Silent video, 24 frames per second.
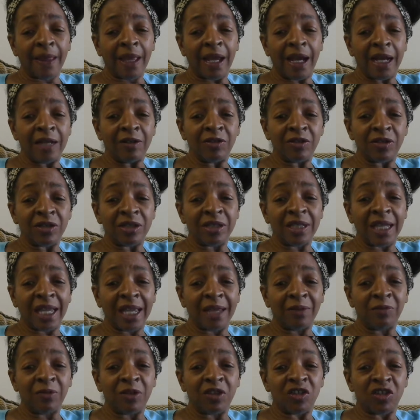
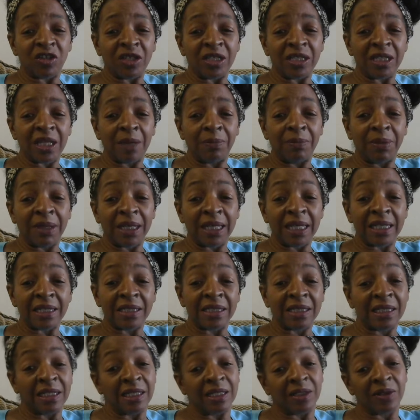Understand what she's up
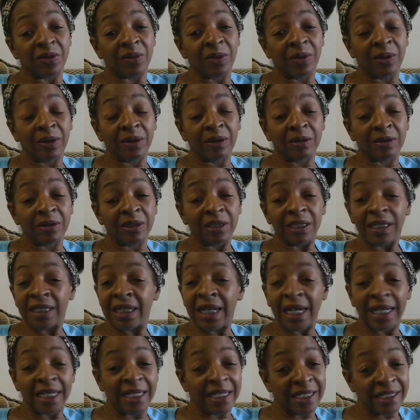against in this world. It
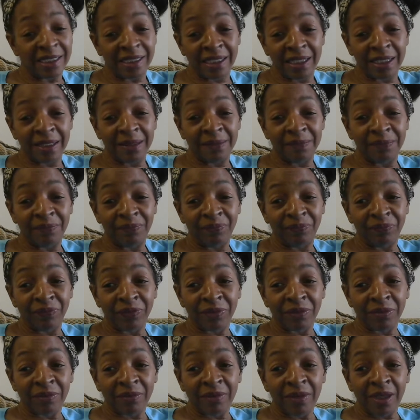ain't easy.
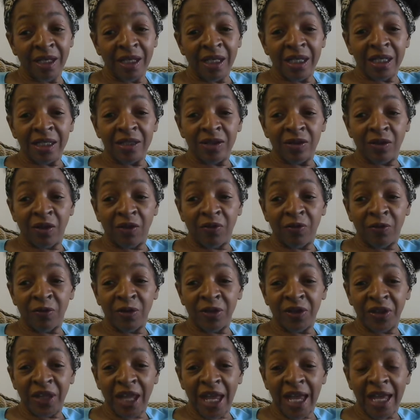So with
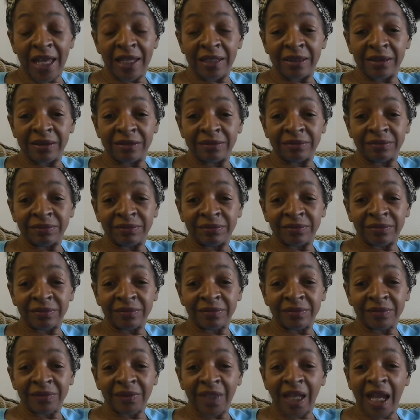that,
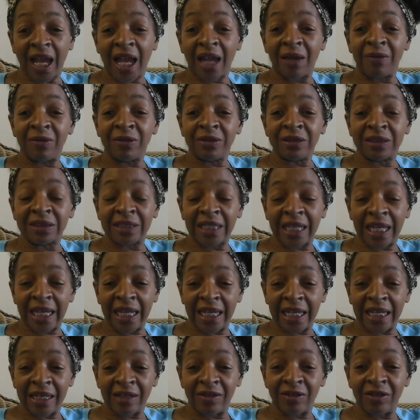I will
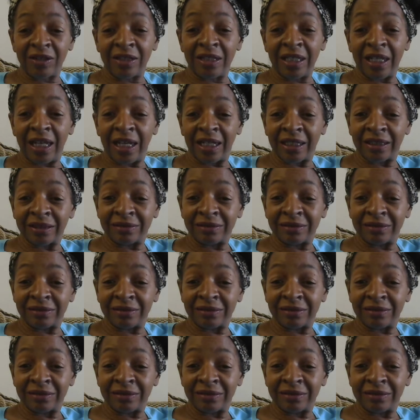say good luck.